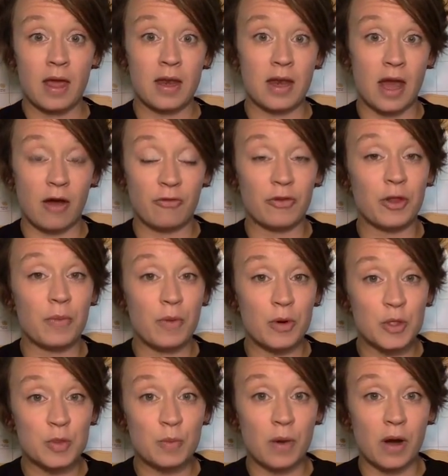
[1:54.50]
Now, for the
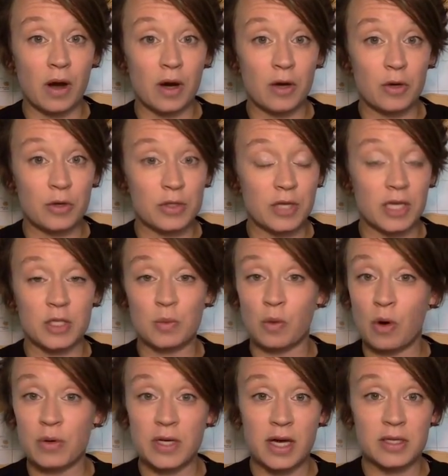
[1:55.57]
most part, cruise lines
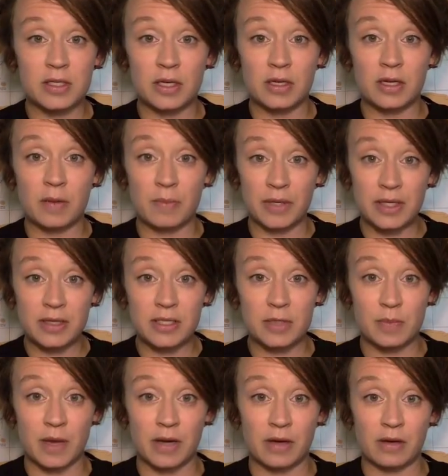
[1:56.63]
won't ask you to complete this
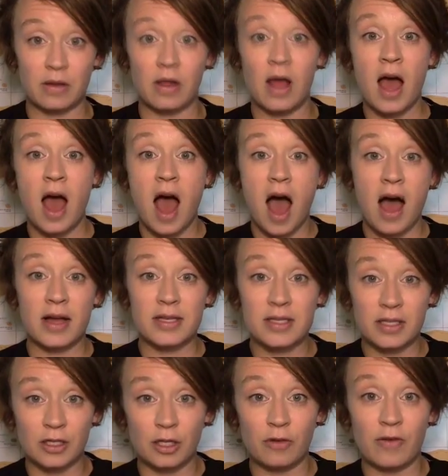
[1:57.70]
medical
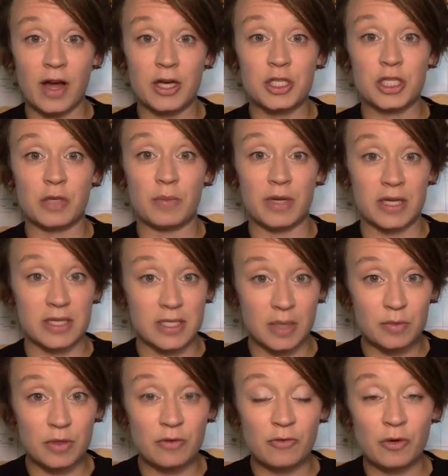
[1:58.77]
until you've actually been
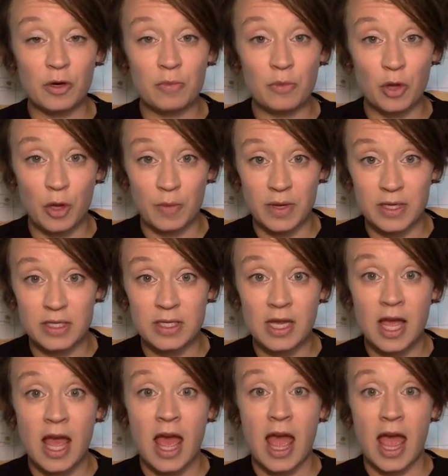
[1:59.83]
accepted for employment
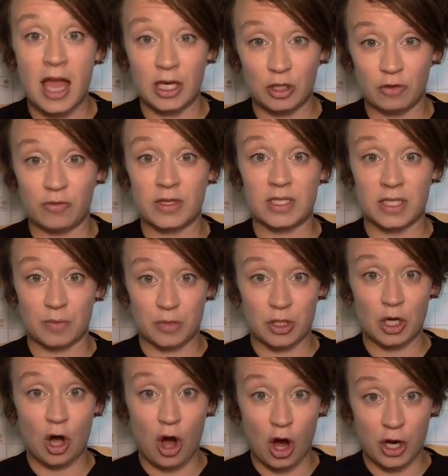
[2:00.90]
and you've
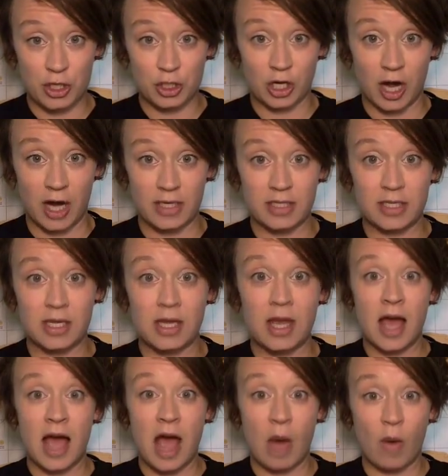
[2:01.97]
accepted contract.
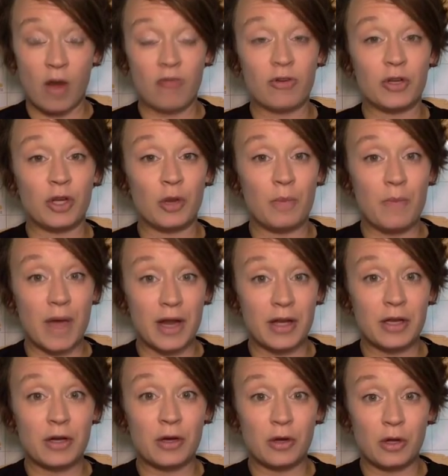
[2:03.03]
However, your
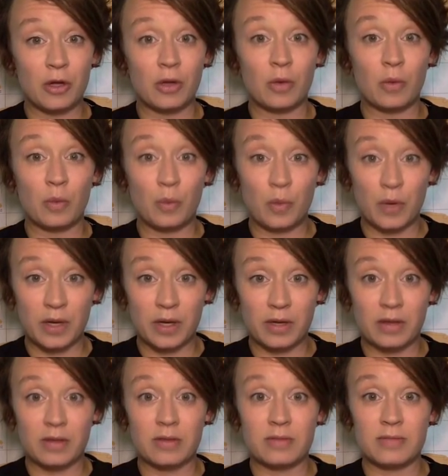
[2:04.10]
medical
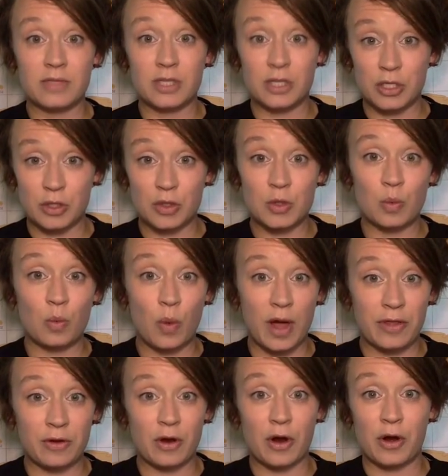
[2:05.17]
will deduce
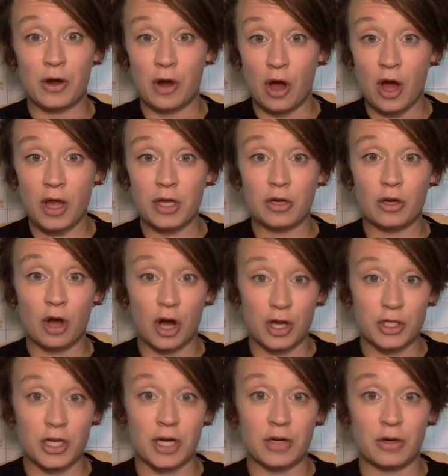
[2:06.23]
whether or not your
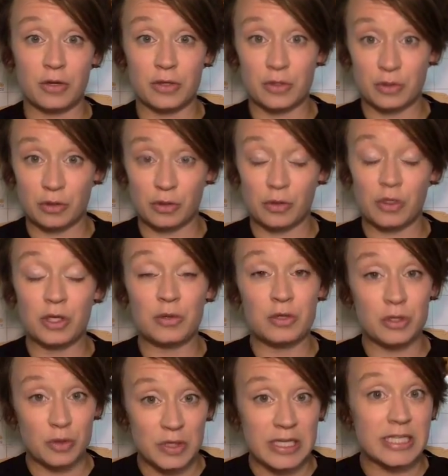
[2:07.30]
contract goes through. You
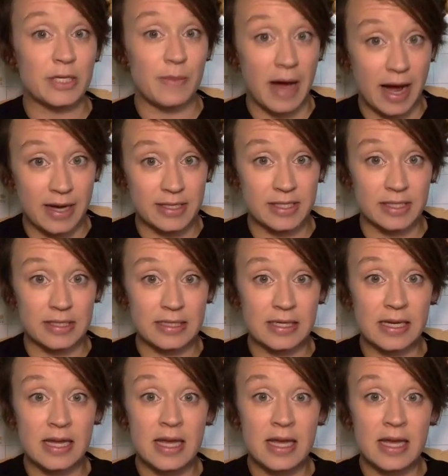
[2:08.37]
do need to pass it.